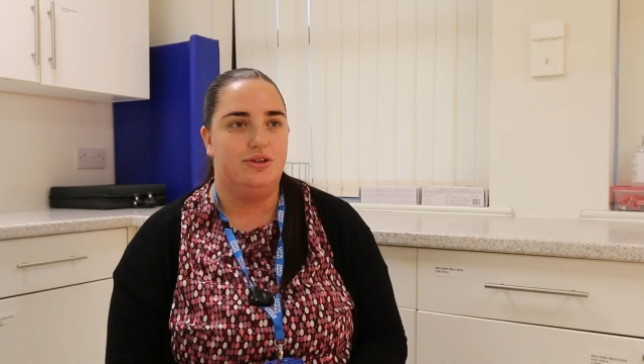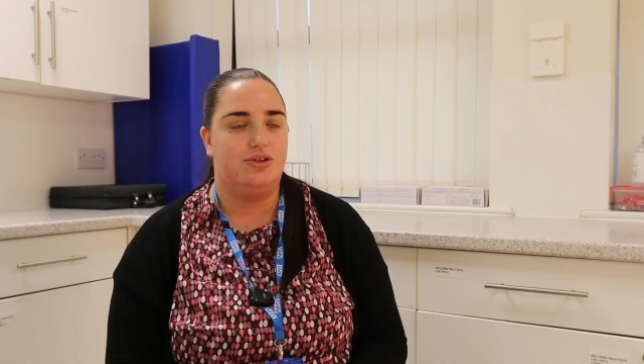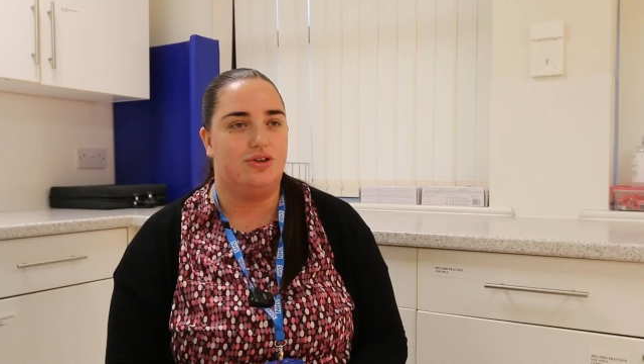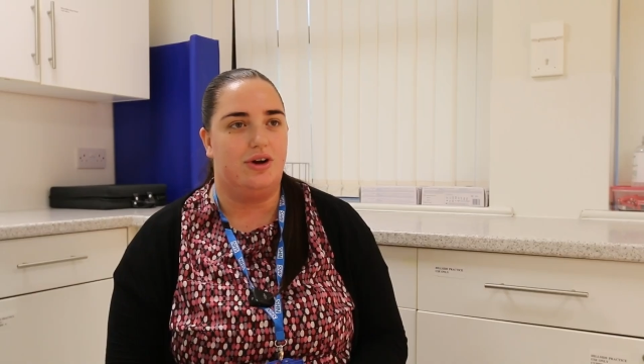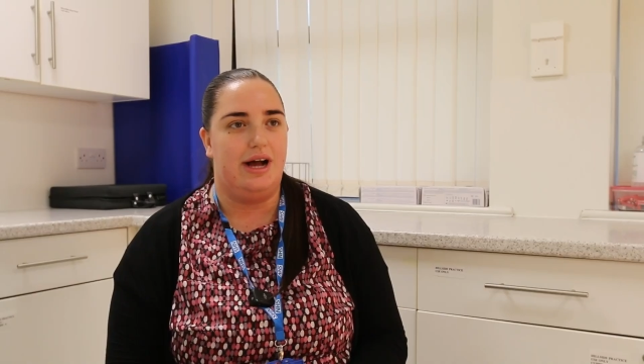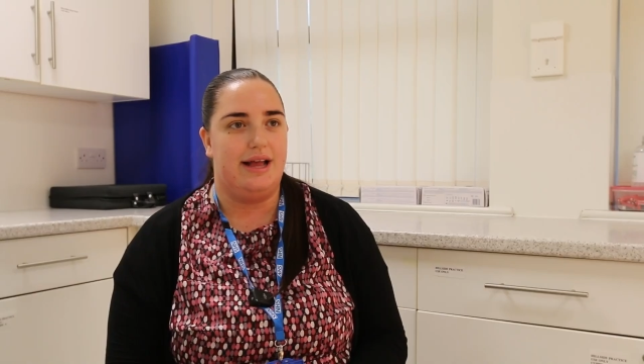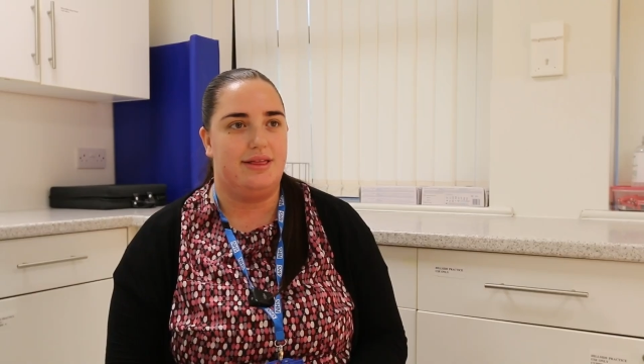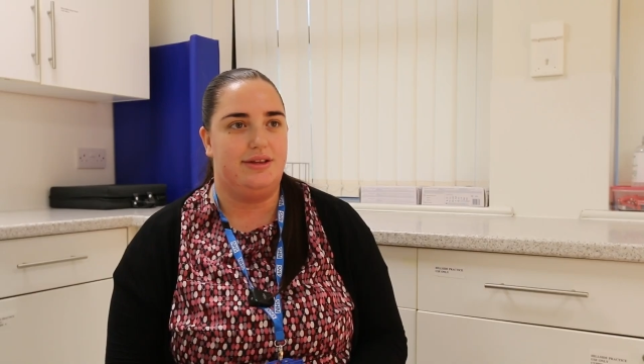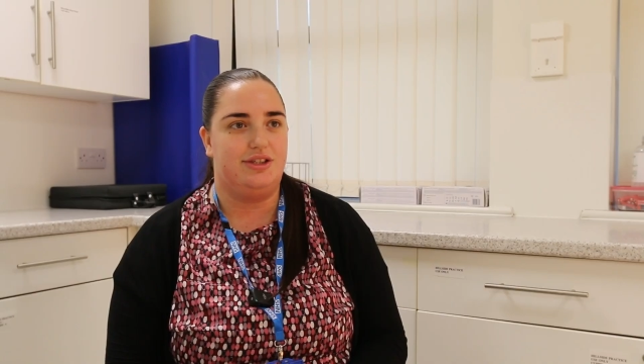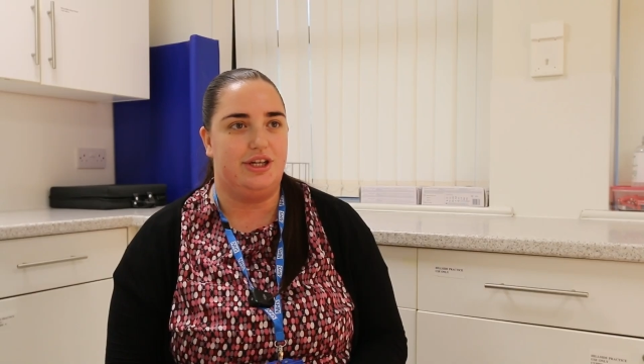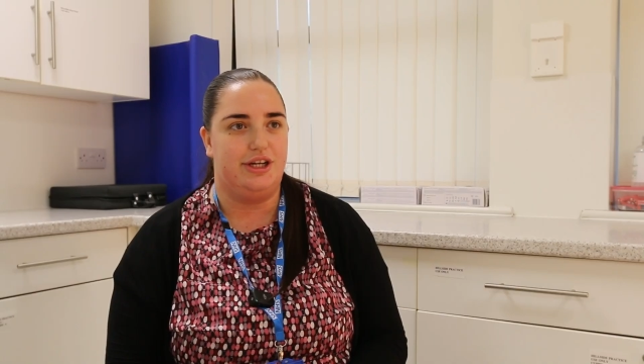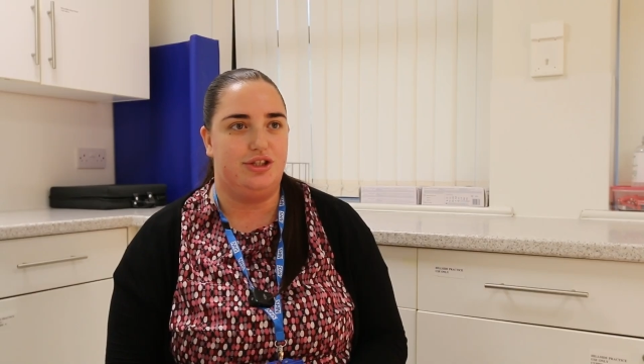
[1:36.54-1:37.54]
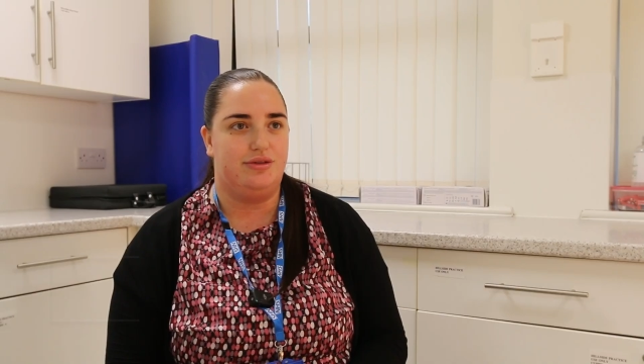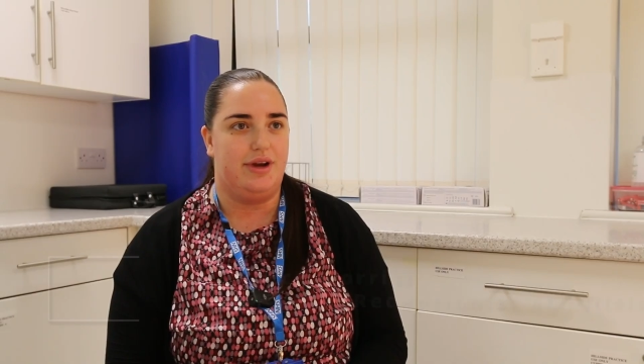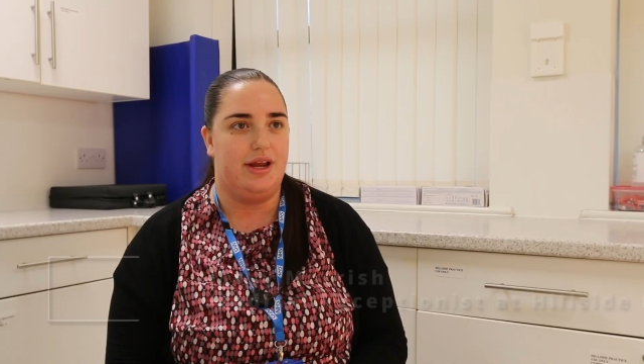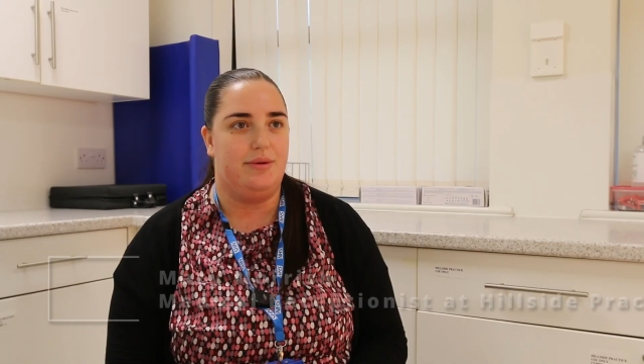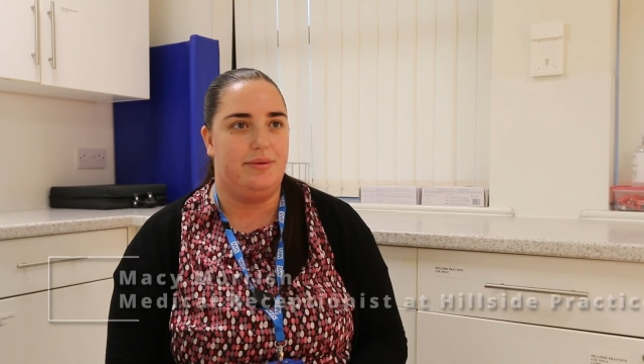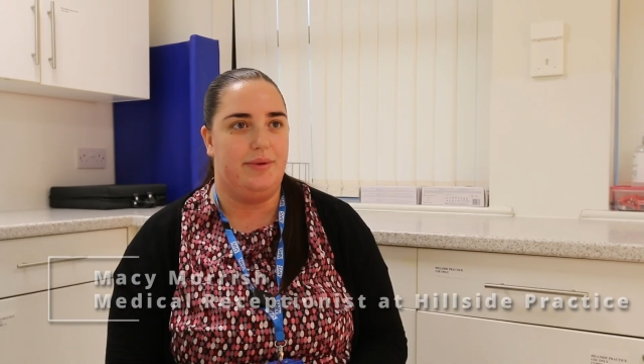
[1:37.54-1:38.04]
So at the
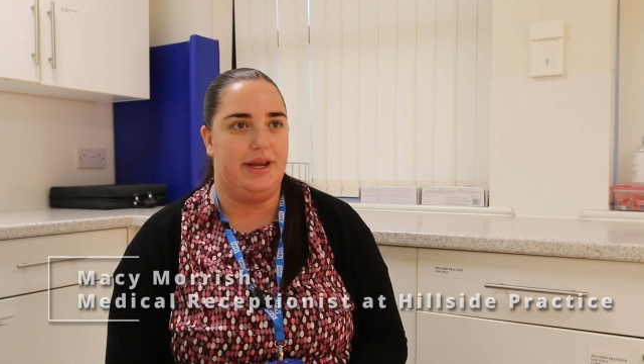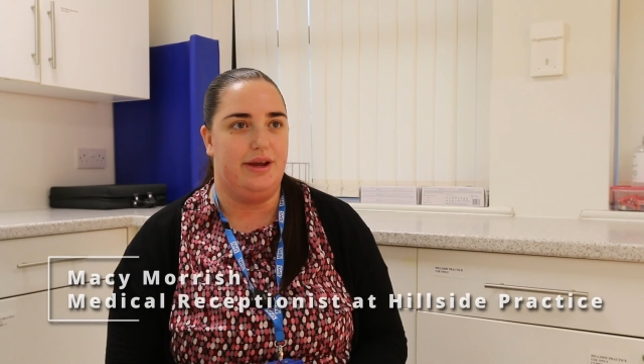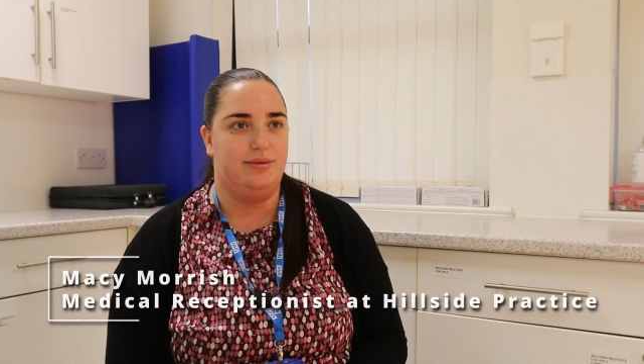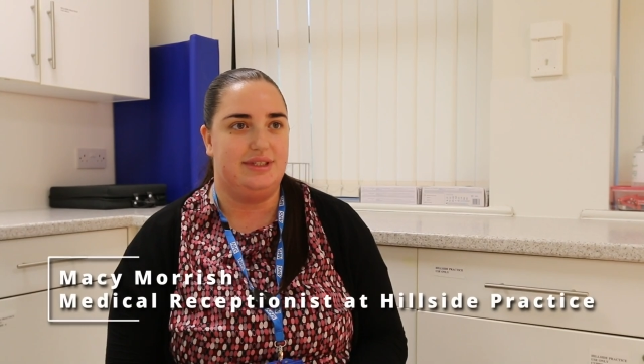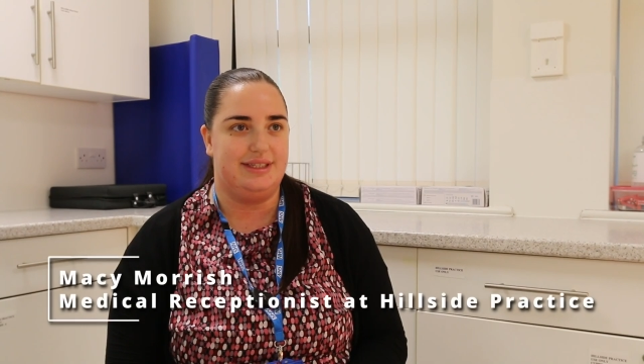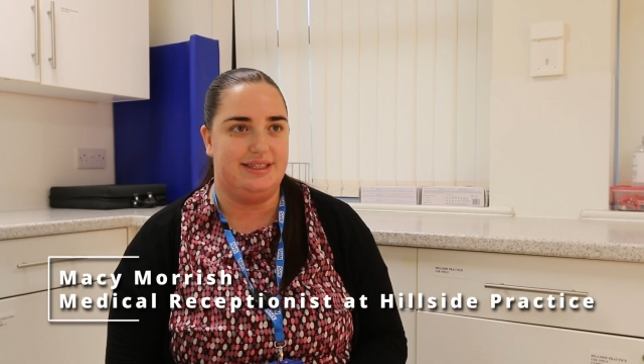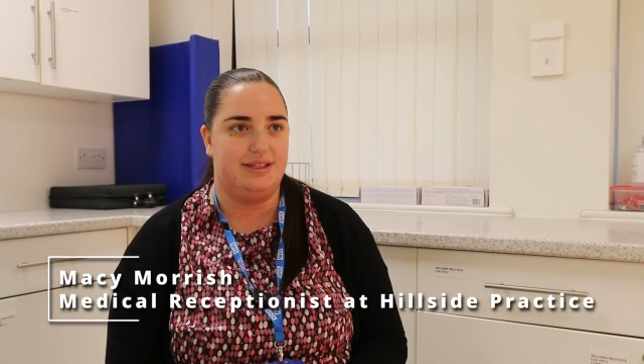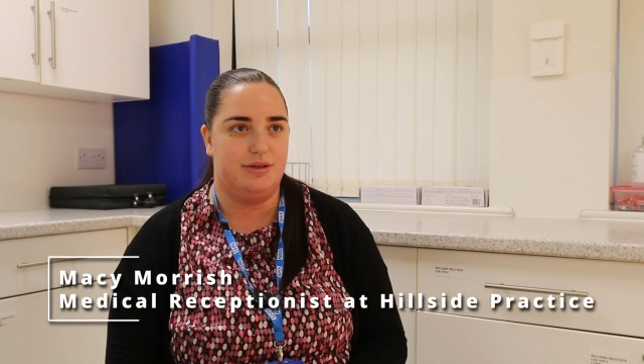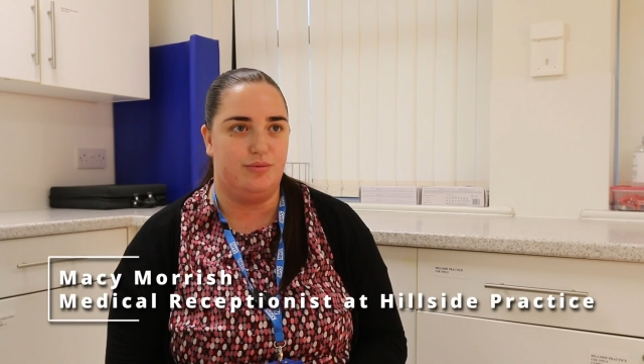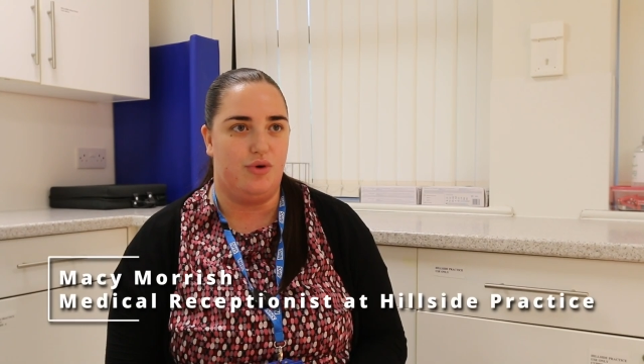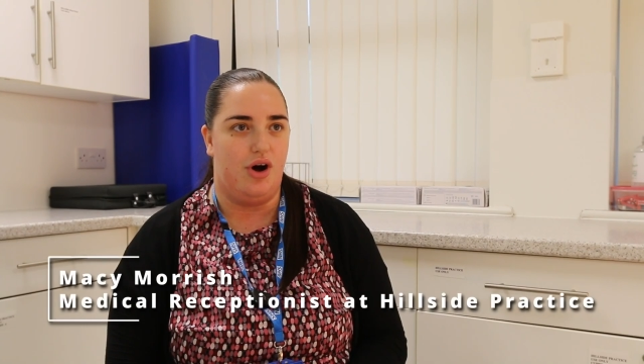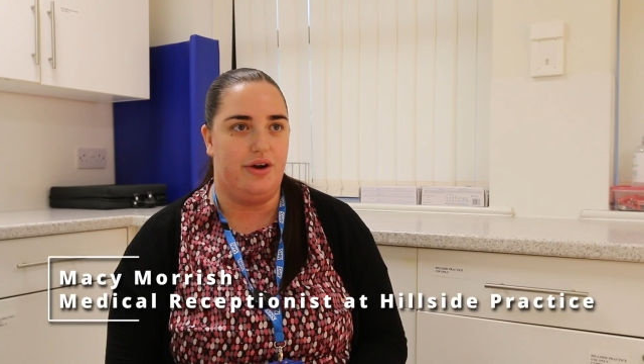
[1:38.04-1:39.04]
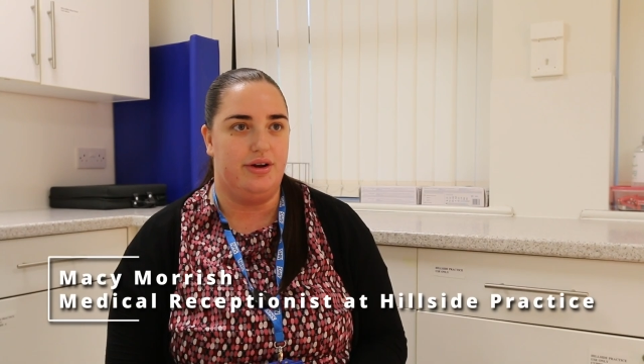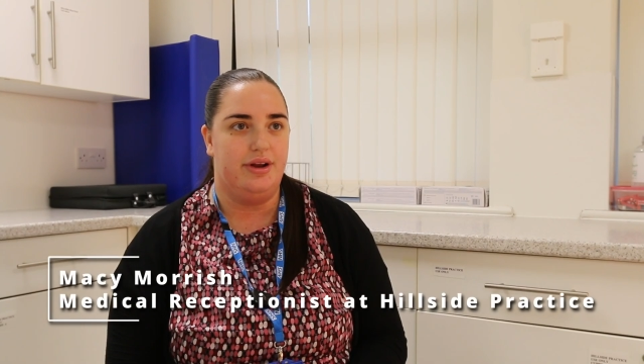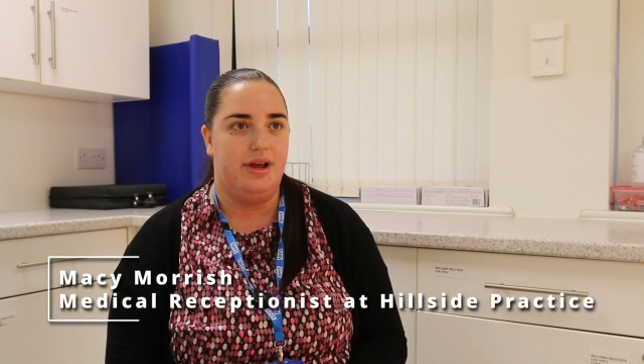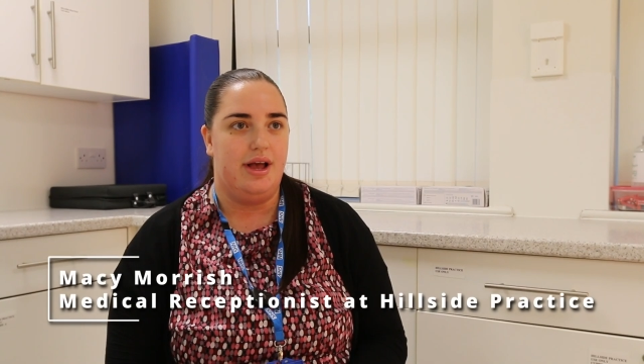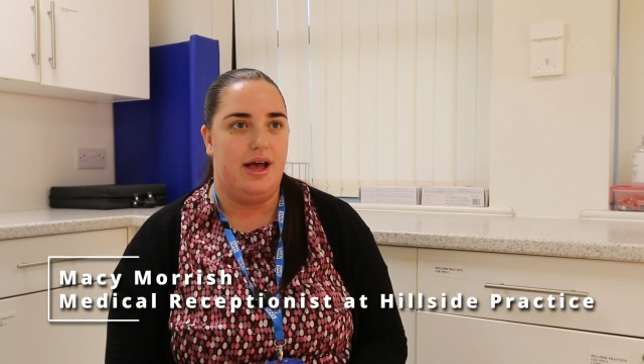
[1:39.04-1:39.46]
surgery, we use System 1.